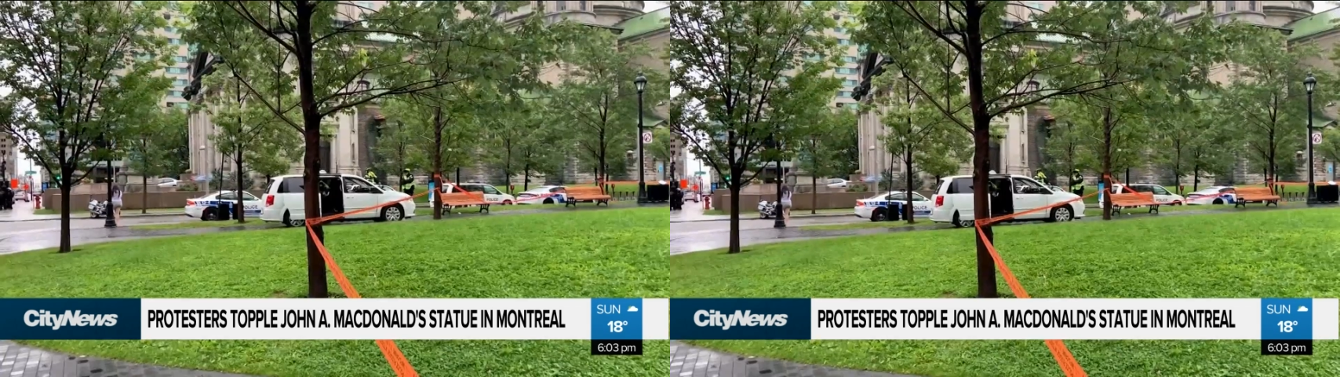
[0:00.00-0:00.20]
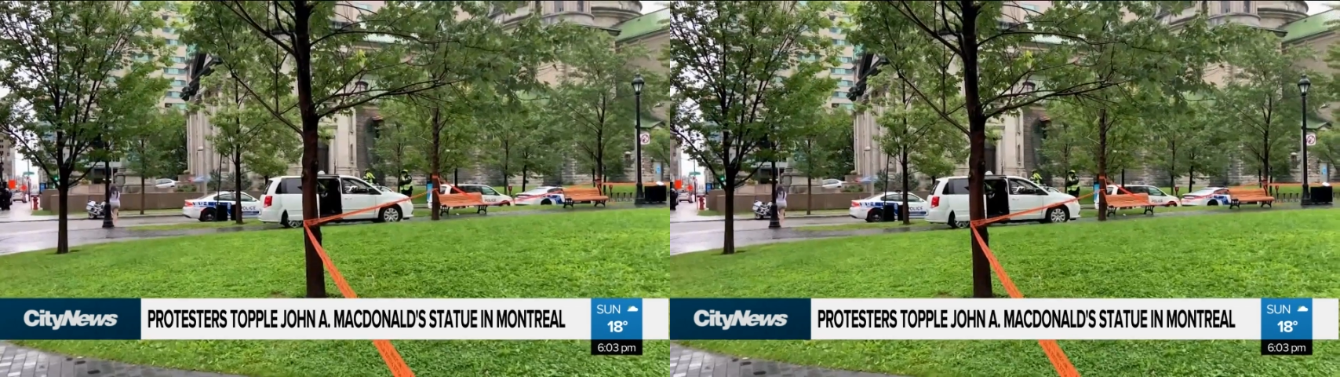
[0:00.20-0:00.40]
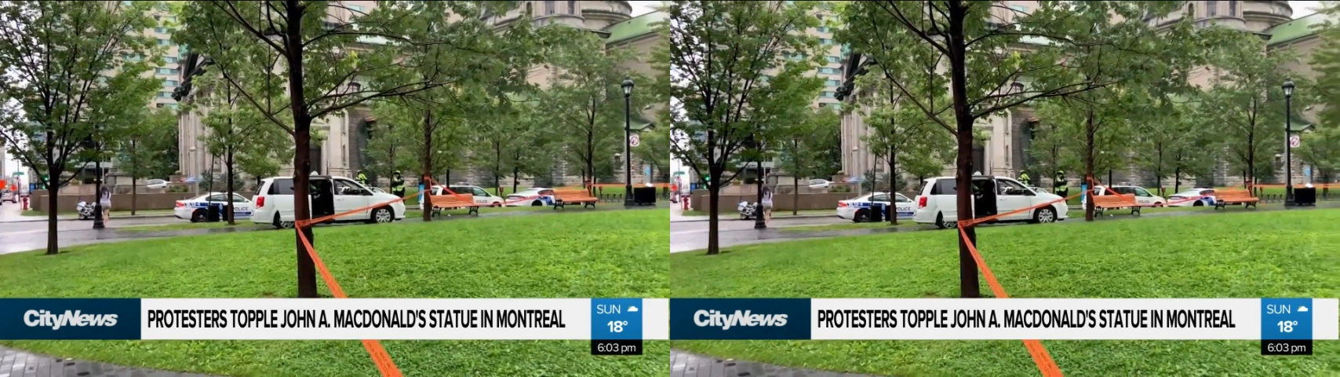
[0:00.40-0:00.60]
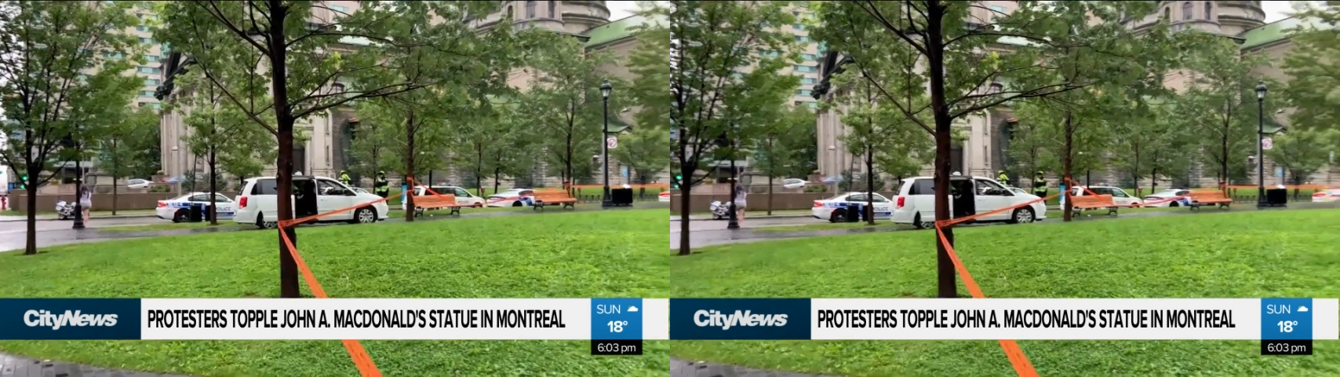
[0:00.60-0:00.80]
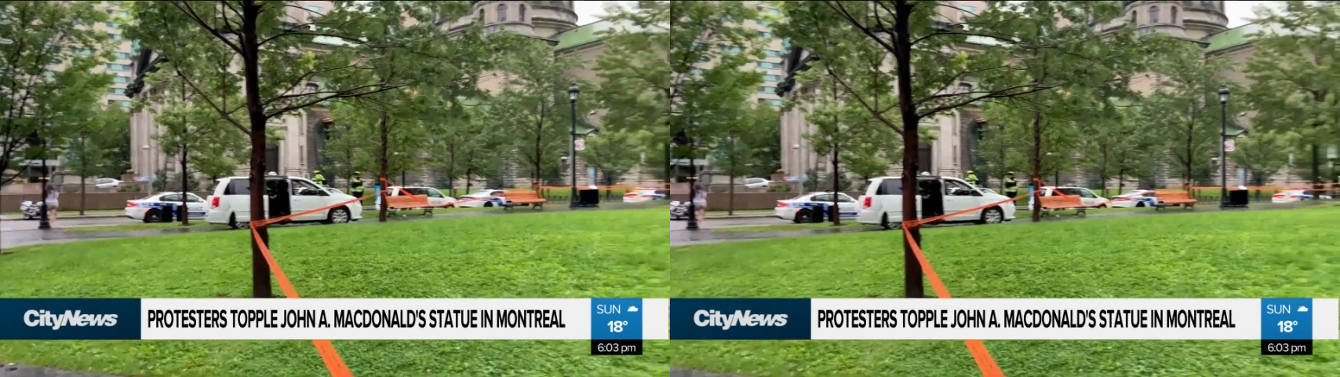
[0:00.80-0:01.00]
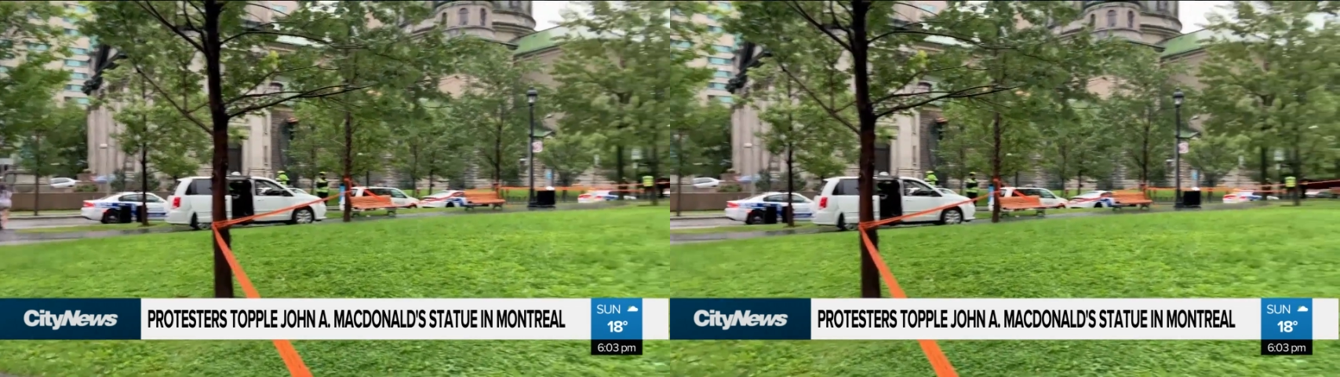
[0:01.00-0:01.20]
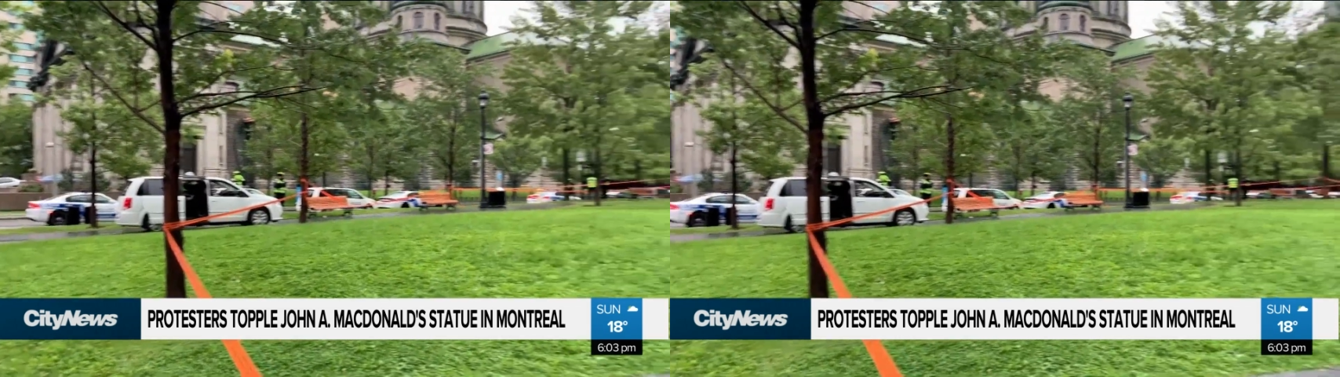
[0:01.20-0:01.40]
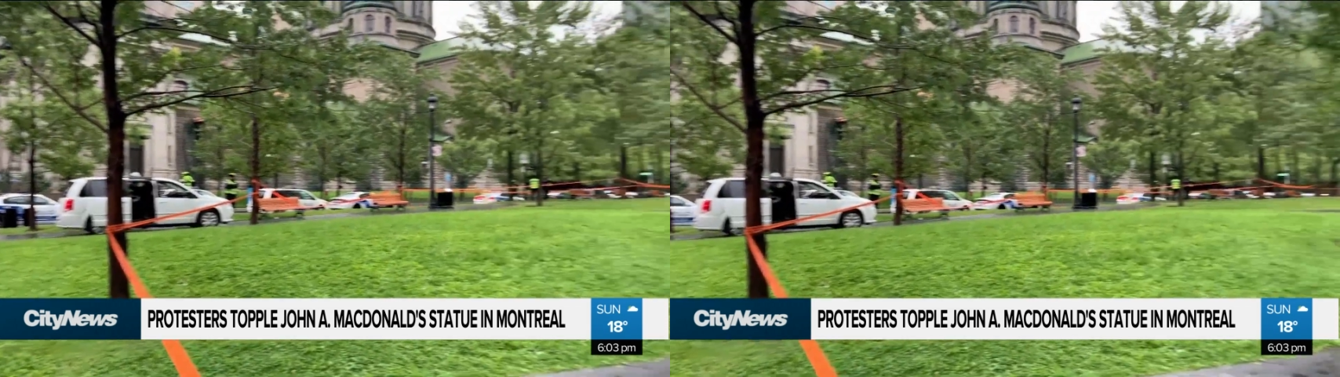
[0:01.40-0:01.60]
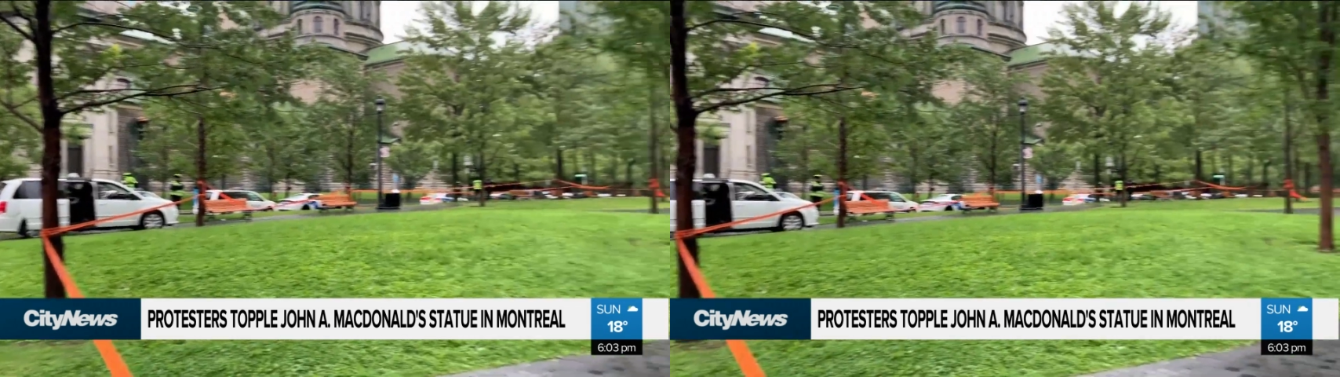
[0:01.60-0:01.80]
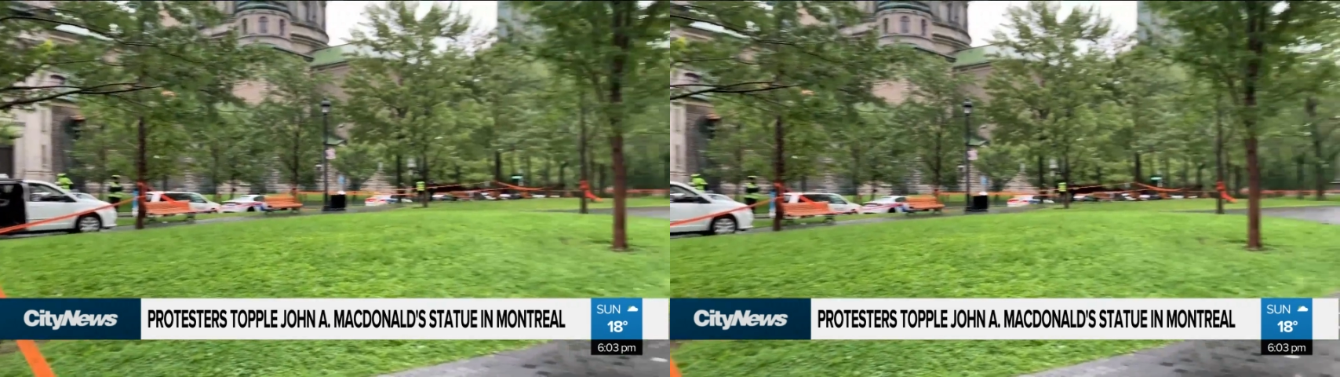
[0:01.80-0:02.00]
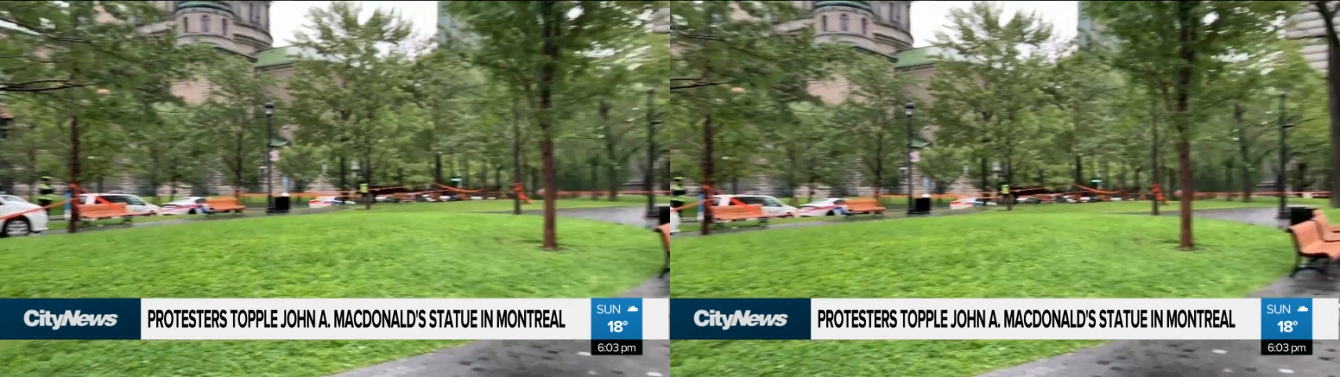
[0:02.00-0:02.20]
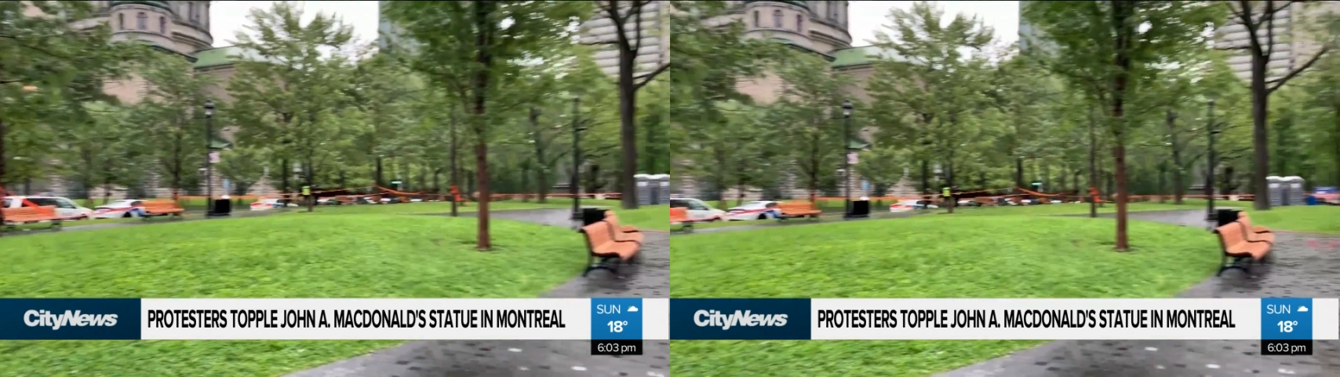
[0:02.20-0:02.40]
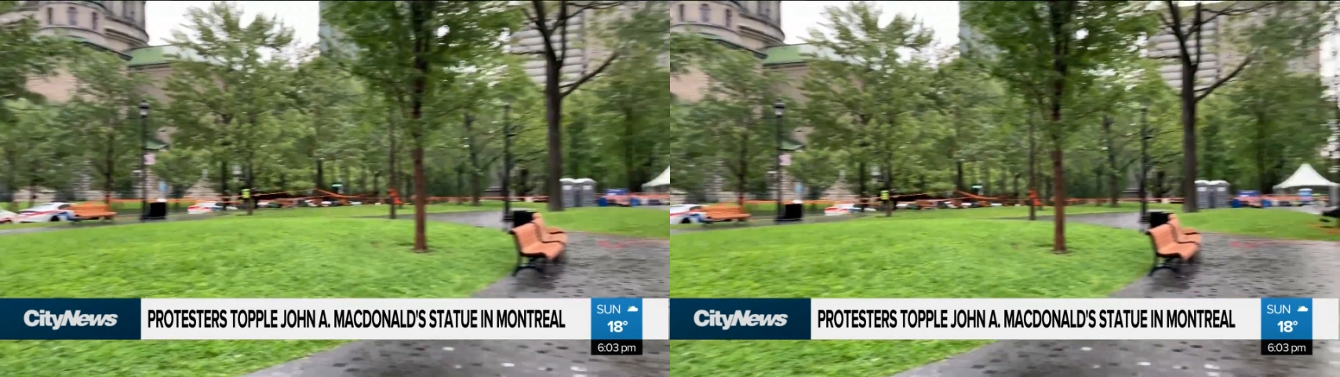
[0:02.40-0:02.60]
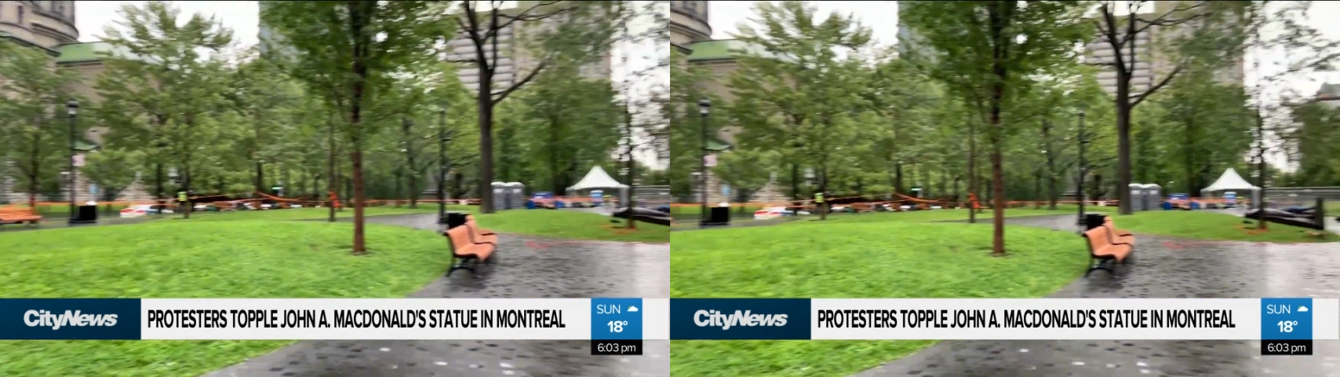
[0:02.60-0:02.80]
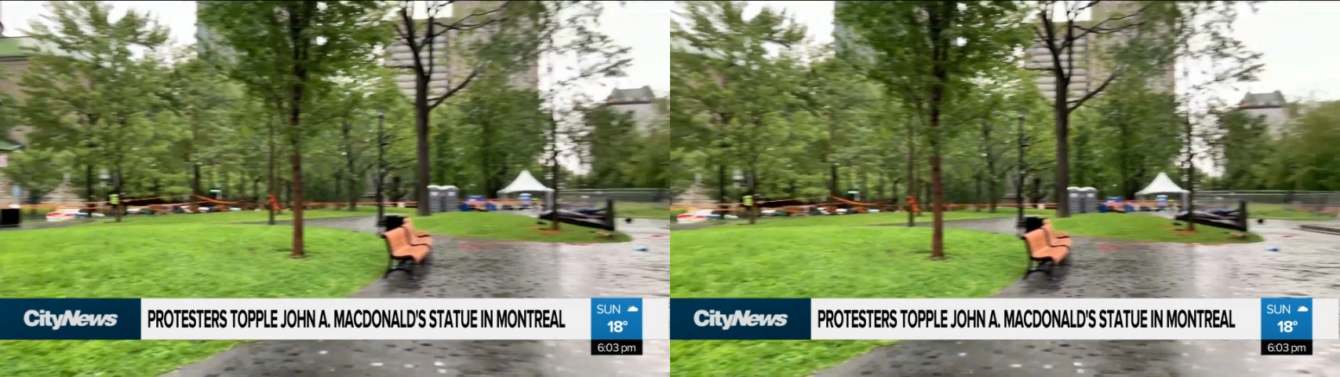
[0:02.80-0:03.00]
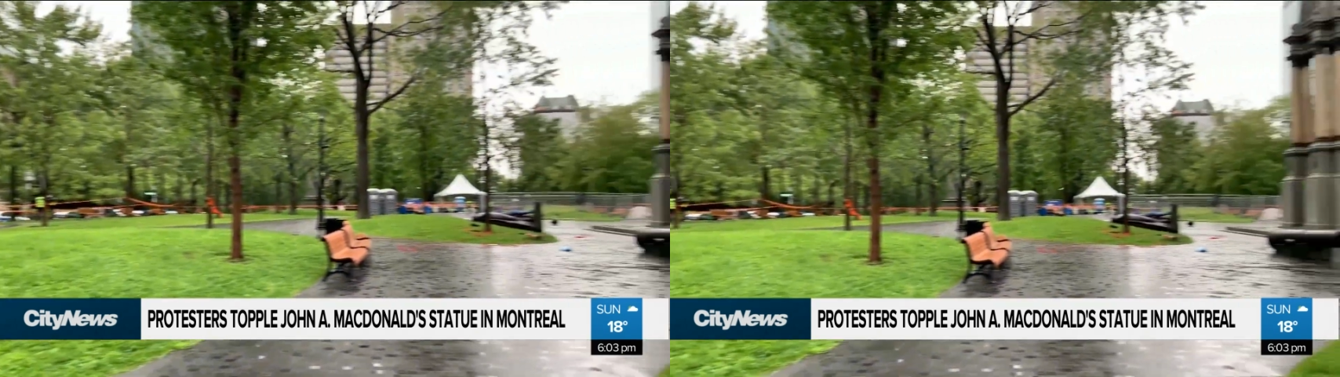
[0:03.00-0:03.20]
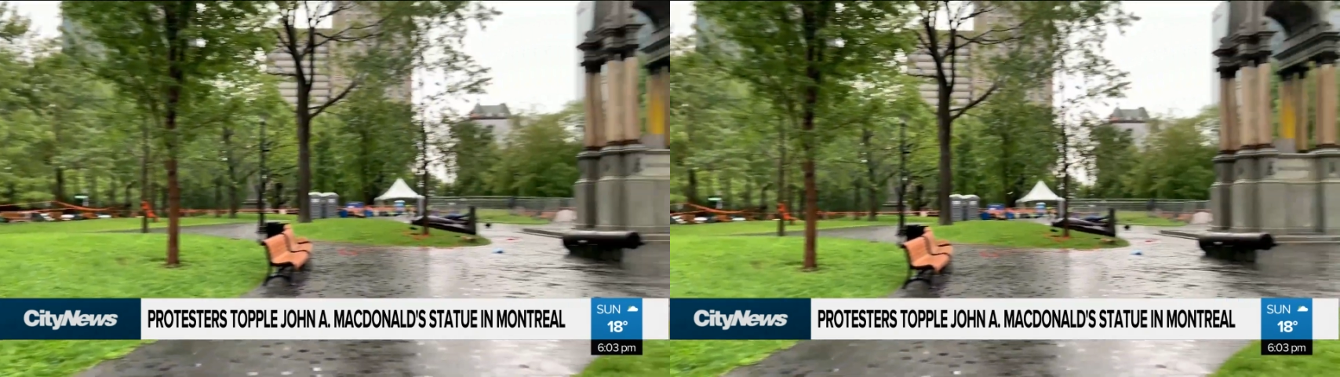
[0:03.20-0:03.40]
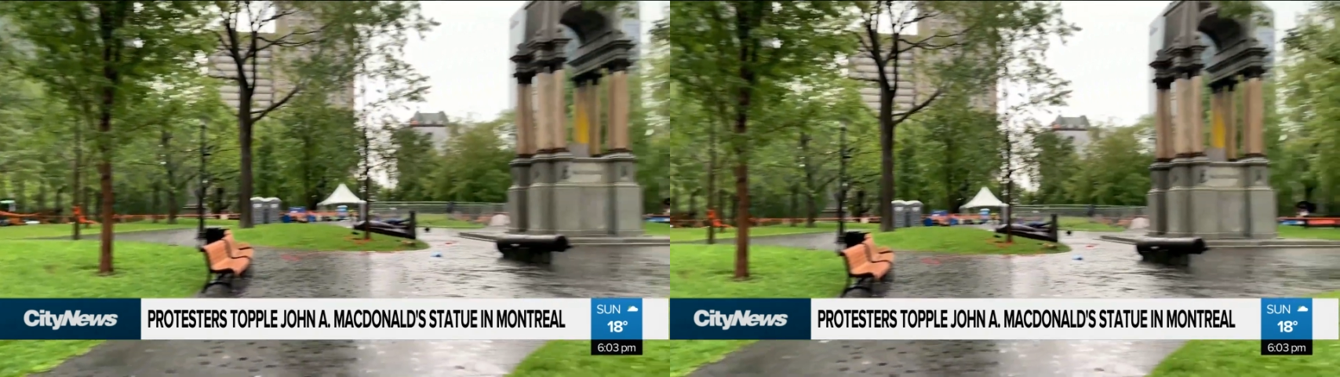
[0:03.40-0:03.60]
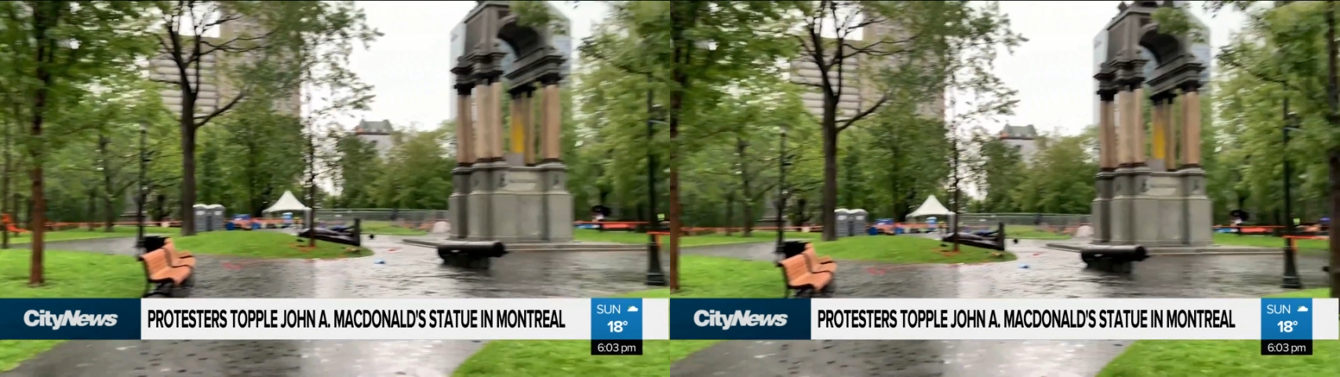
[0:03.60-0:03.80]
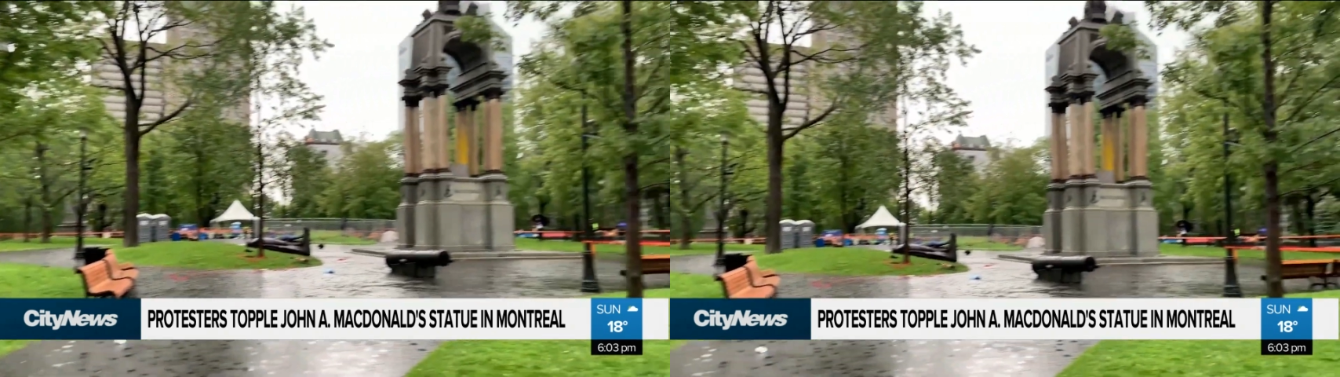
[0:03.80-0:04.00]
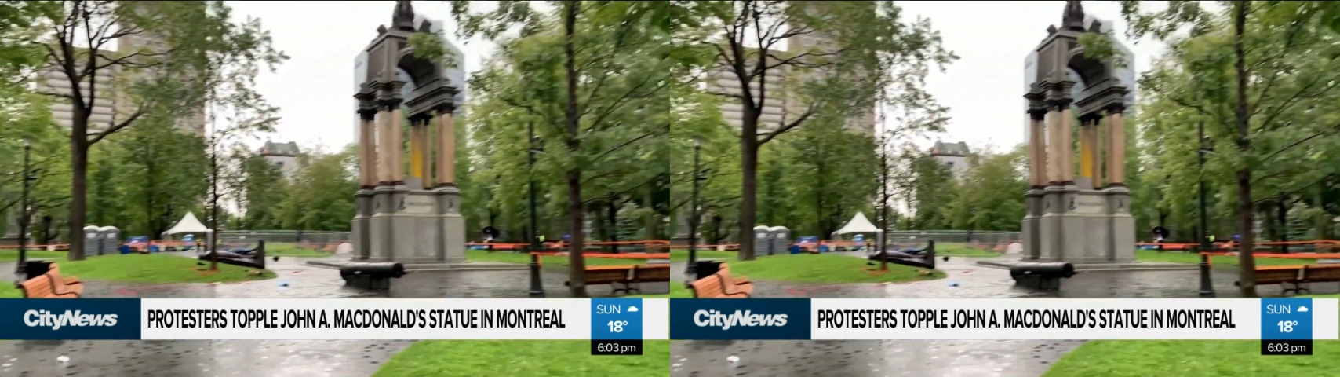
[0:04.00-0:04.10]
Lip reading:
[unreadable: no face in view]